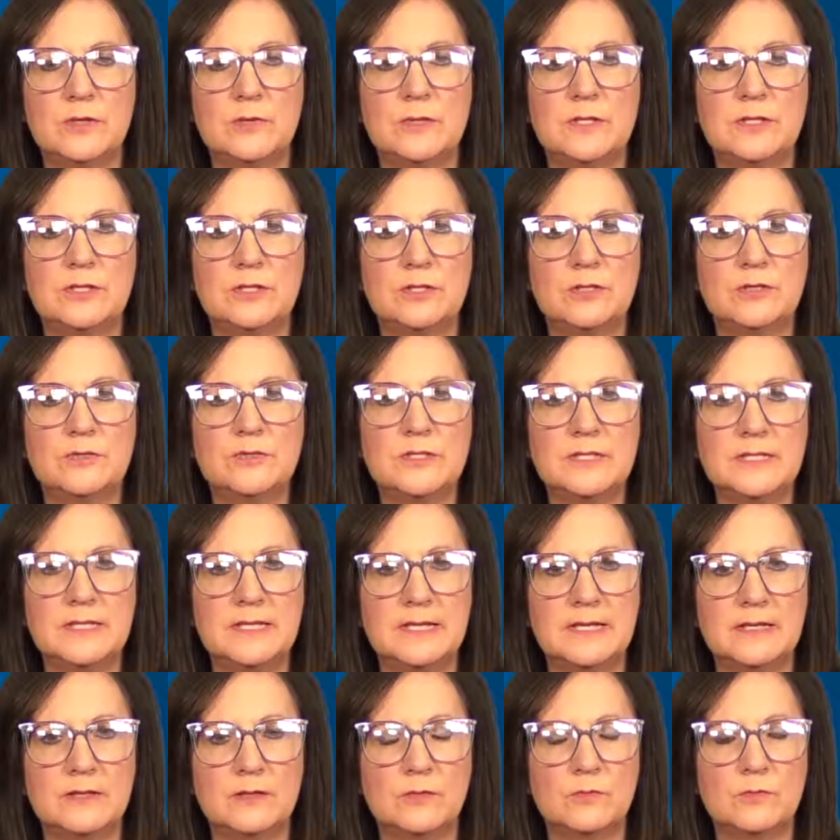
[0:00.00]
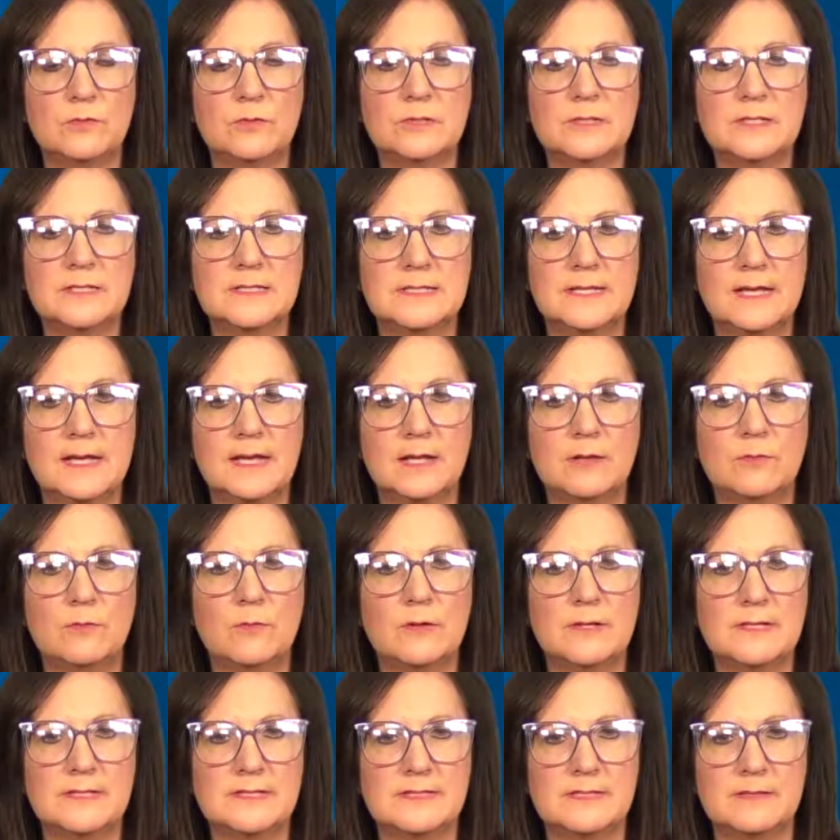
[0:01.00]
and you together will decide
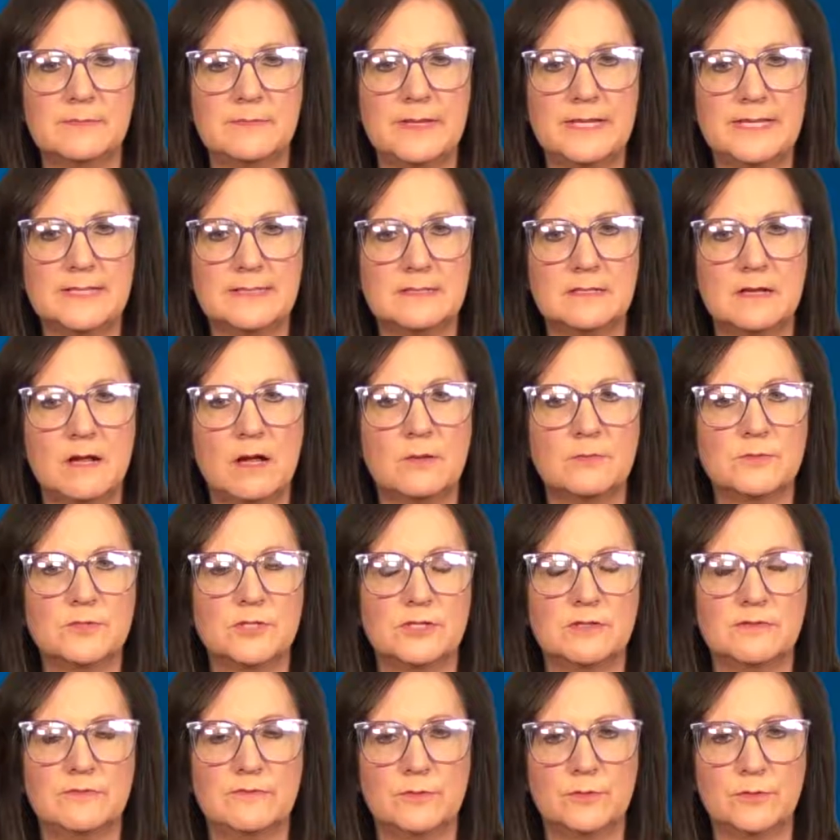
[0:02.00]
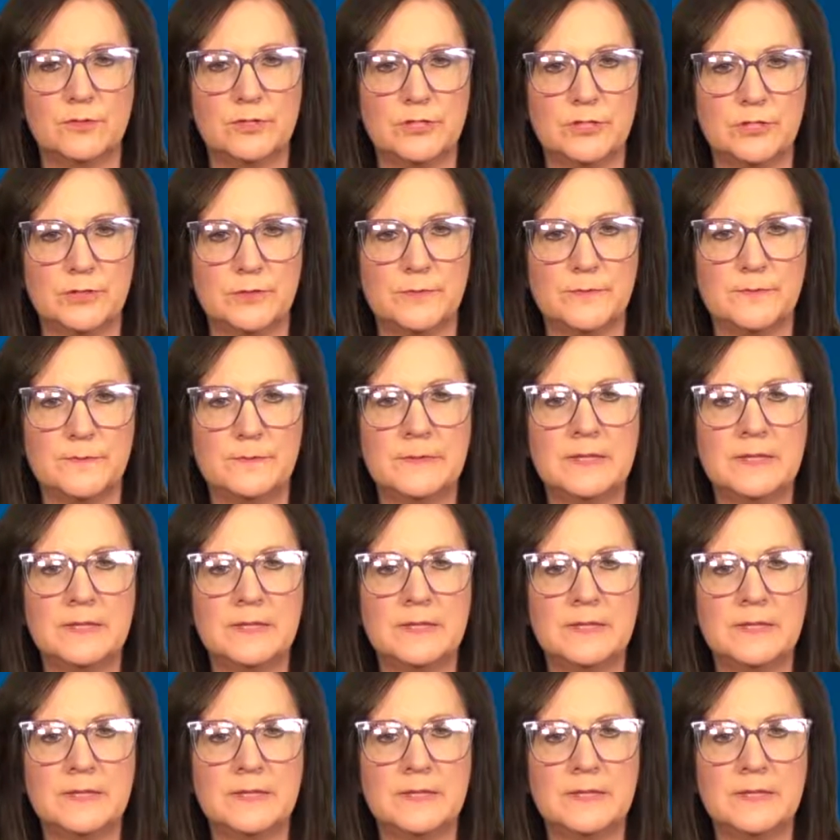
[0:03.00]
what is the best option for you.